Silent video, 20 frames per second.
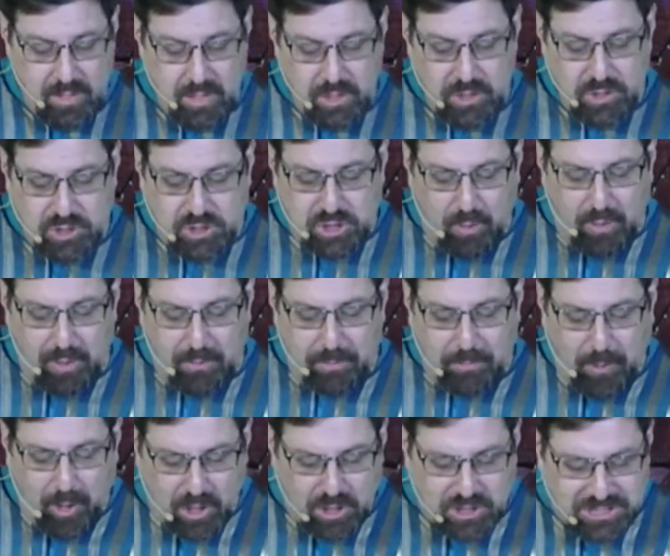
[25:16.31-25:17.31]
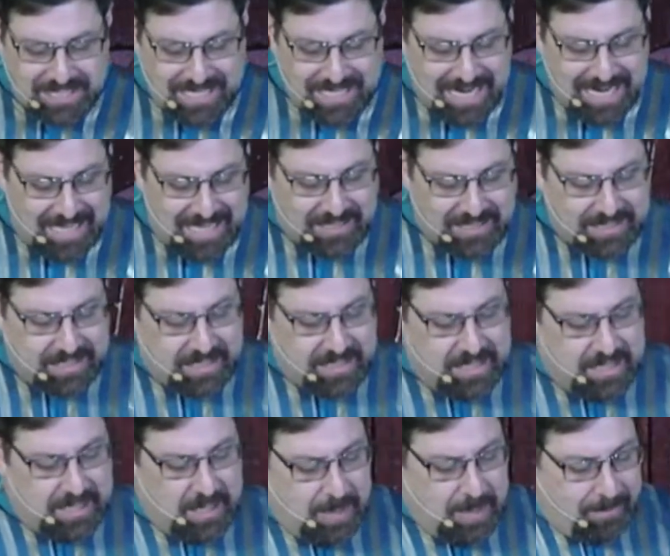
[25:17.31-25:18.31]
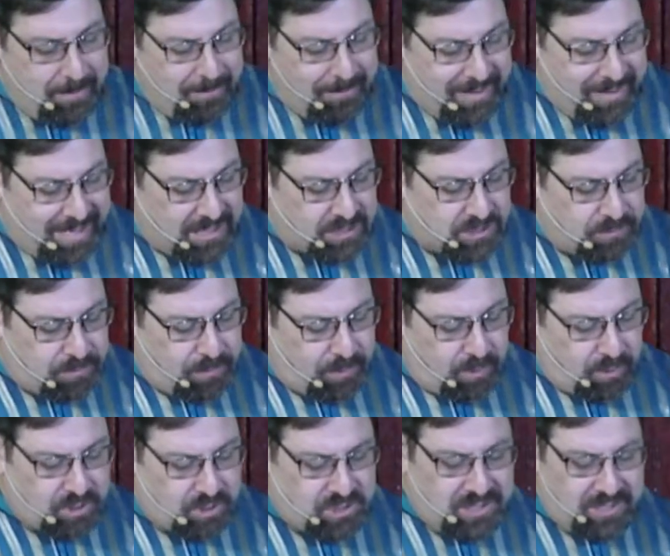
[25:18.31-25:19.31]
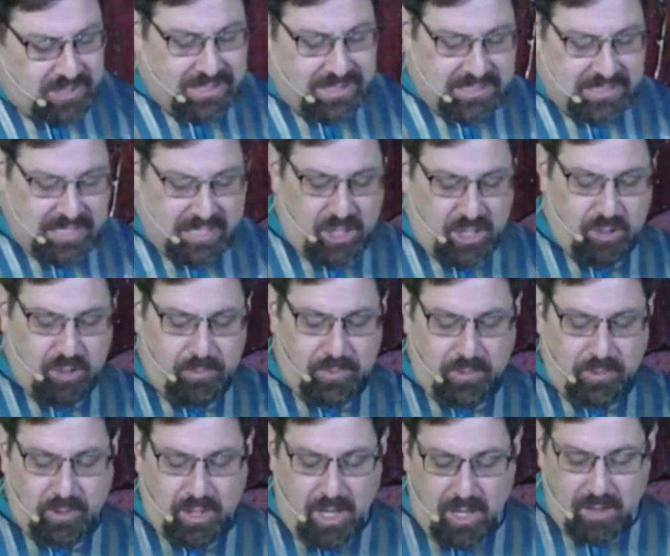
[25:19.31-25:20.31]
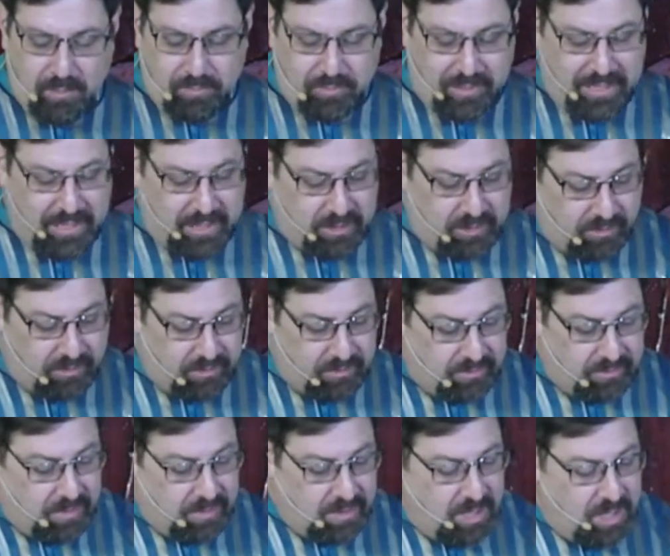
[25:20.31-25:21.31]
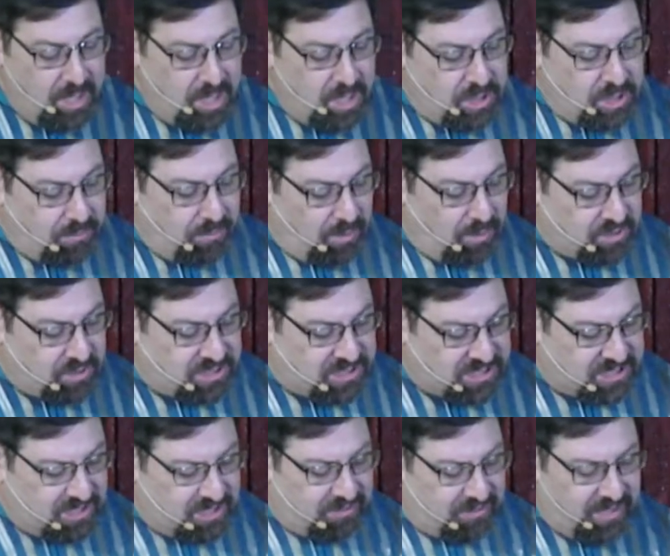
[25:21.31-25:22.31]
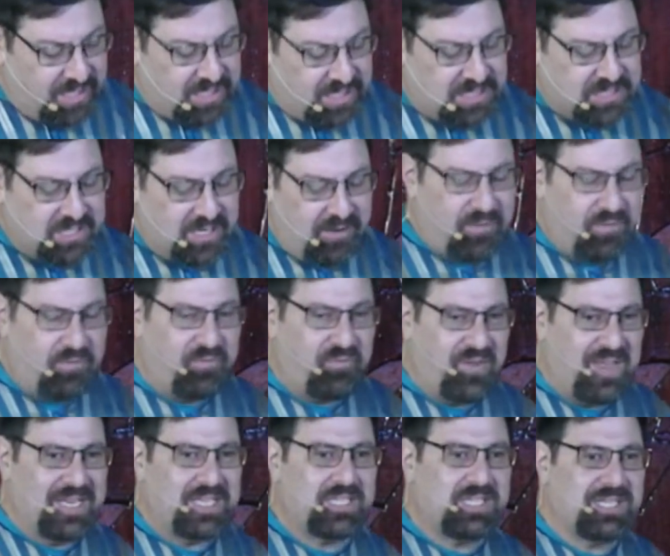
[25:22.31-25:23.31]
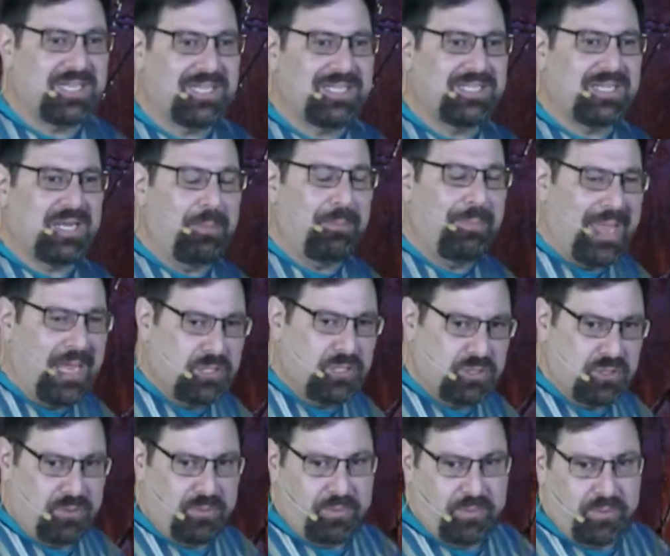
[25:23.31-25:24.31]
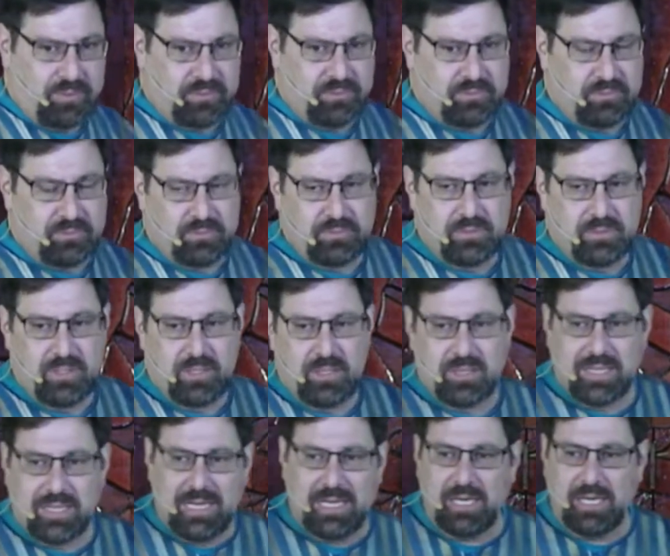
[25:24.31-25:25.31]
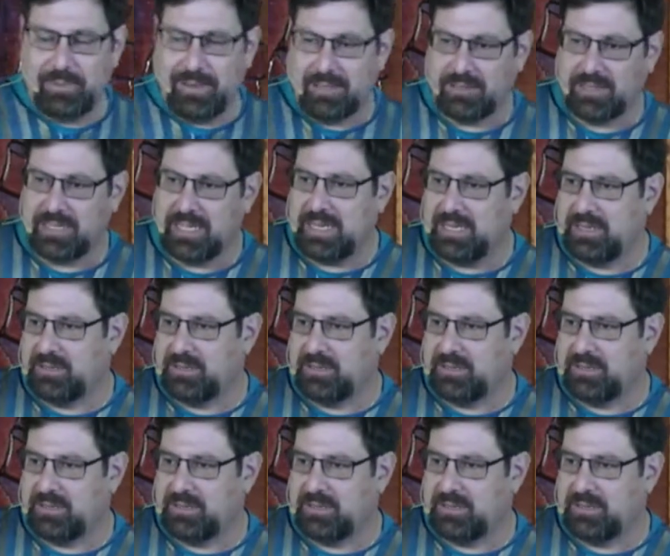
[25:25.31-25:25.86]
Showing partiality makes a person a terrible lawbreaker, the most serious of offenses imaginable. Thinking about that.